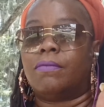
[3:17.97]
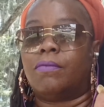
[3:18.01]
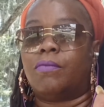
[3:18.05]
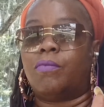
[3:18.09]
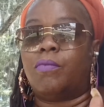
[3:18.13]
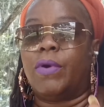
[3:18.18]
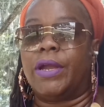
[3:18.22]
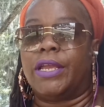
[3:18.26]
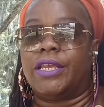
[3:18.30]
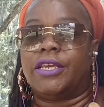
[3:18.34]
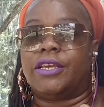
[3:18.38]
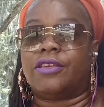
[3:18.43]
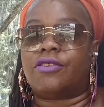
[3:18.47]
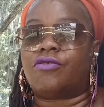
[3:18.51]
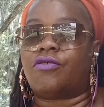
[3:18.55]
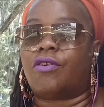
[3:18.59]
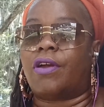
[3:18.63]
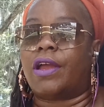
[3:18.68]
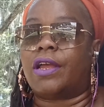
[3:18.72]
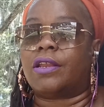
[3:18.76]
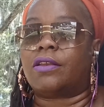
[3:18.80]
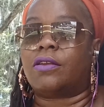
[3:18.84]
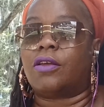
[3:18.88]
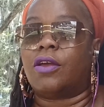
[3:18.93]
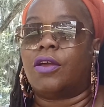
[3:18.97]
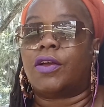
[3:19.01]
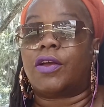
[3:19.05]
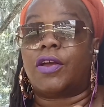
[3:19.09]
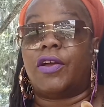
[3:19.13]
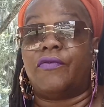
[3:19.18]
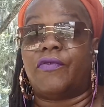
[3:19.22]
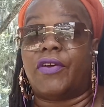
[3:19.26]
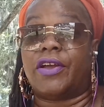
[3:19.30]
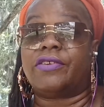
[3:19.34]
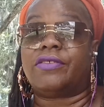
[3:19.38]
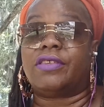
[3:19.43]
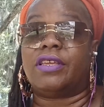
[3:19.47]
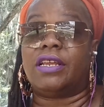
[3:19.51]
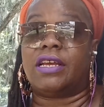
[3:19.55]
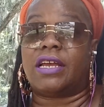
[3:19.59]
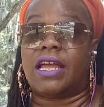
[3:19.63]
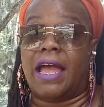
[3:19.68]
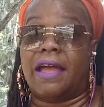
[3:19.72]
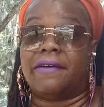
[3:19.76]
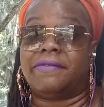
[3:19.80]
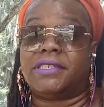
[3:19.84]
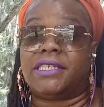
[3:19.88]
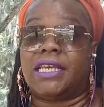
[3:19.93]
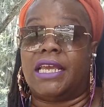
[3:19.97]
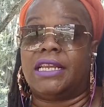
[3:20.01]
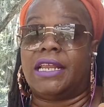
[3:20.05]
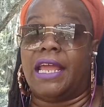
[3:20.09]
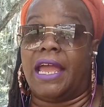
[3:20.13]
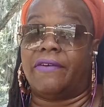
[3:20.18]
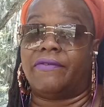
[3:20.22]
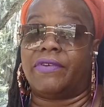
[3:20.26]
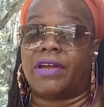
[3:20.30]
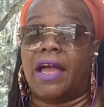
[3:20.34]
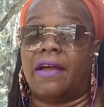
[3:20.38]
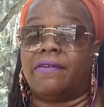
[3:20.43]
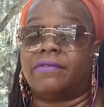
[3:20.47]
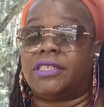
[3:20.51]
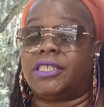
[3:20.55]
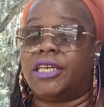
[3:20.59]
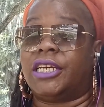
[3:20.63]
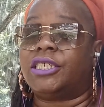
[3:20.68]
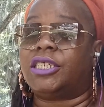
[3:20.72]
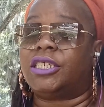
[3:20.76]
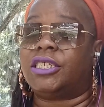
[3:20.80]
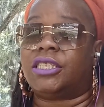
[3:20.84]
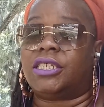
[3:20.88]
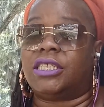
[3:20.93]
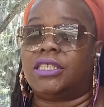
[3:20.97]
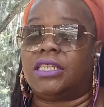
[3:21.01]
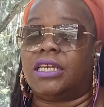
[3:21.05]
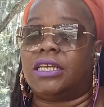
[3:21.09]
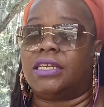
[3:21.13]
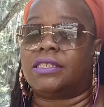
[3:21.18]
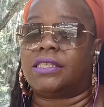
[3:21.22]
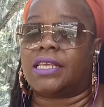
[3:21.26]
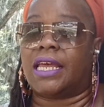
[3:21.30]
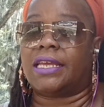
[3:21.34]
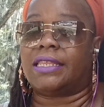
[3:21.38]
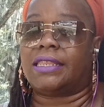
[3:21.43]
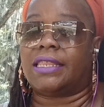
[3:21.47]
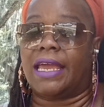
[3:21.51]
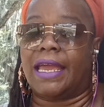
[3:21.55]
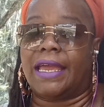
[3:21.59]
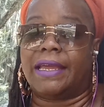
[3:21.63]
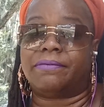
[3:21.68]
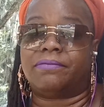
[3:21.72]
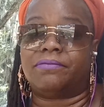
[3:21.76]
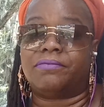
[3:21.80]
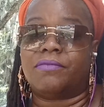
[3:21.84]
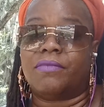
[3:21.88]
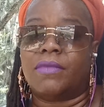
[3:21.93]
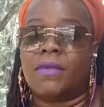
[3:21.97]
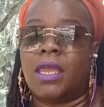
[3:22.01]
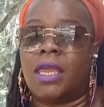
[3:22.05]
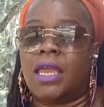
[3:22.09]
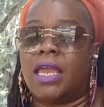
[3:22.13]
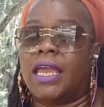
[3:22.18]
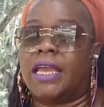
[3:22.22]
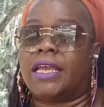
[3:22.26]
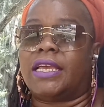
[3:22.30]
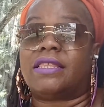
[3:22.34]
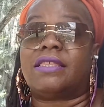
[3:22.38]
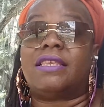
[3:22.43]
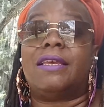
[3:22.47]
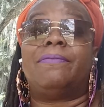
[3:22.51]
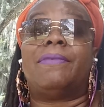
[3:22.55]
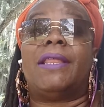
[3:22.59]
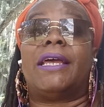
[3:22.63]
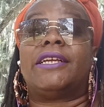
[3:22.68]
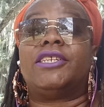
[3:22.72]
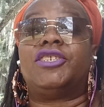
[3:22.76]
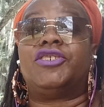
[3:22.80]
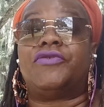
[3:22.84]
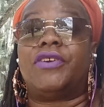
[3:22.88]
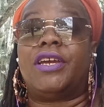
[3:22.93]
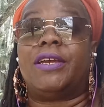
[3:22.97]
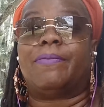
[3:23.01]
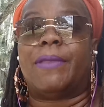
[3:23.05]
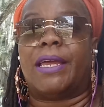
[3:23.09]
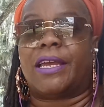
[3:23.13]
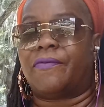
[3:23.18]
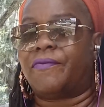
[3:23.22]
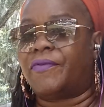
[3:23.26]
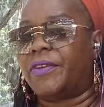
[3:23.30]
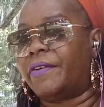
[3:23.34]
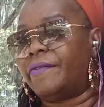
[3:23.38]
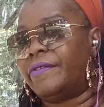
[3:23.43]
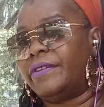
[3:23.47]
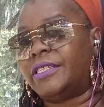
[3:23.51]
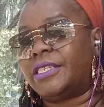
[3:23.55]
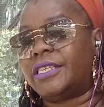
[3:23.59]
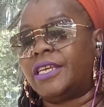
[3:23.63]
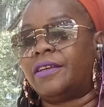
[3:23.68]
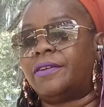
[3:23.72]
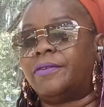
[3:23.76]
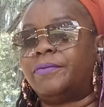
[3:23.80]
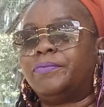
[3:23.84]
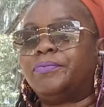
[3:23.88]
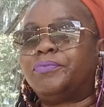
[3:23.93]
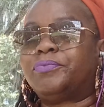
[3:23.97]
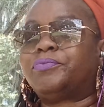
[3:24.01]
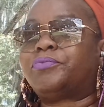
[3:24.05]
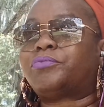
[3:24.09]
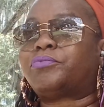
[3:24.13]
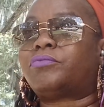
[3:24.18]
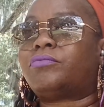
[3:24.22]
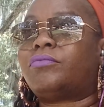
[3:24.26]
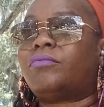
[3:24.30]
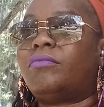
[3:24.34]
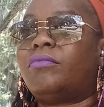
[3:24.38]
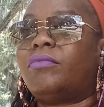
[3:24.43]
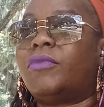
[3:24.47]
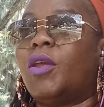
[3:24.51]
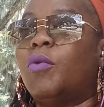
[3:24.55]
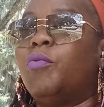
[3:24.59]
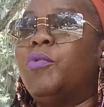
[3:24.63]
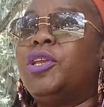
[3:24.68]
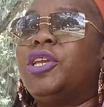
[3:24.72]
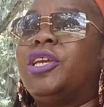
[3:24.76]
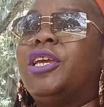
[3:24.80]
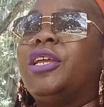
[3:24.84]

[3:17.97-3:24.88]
when you start conversing and conversating, having conversations and things like that, it can seem like a dream, like a fairy tale. When you